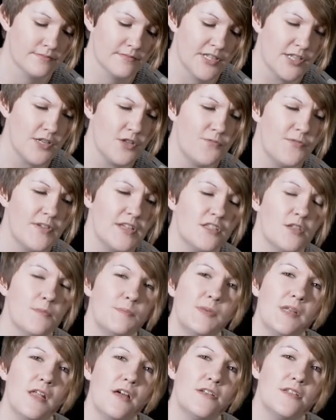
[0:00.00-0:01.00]
Can you feel the
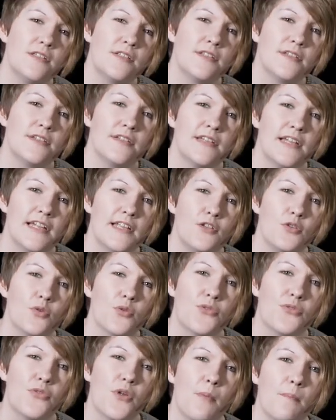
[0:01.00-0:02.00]
blood in your
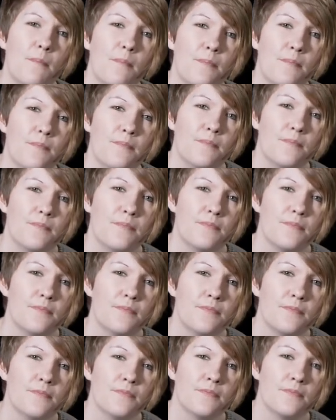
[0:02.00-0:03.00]
thumb?
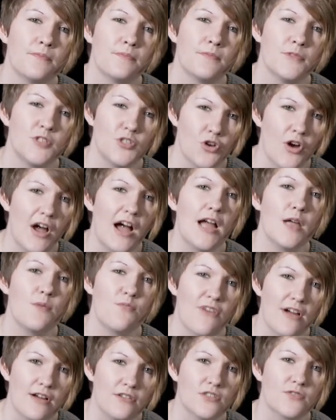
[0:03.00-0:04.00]
Do your
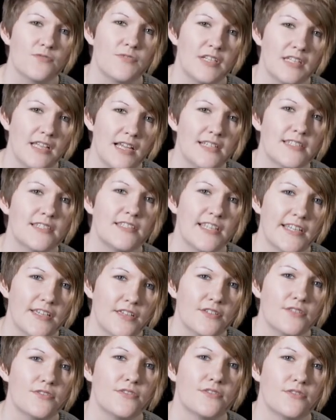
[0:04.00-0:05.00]
eyebrows feel like
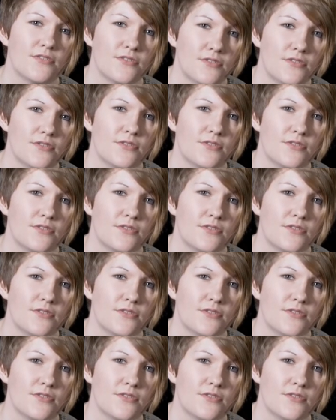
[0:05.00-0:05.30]
stickers?